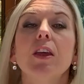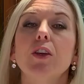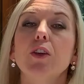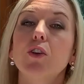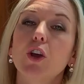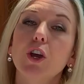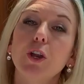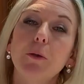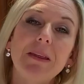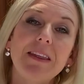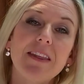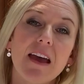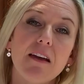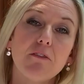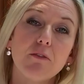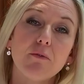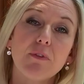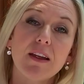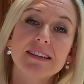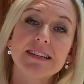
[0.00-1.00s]
You could be there
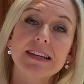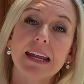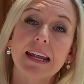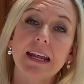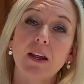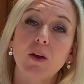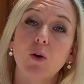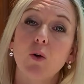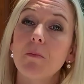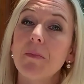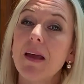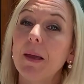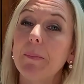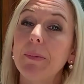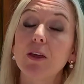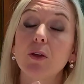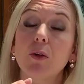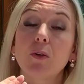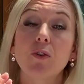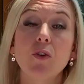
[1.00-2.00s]
already, or
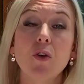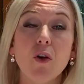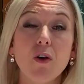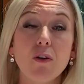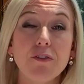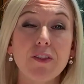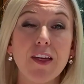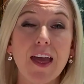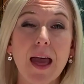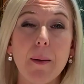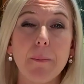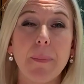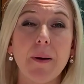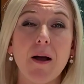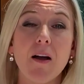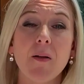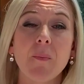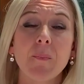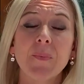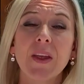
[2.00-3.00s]
maybe you're not there,
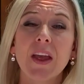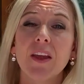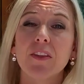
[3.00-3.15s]
but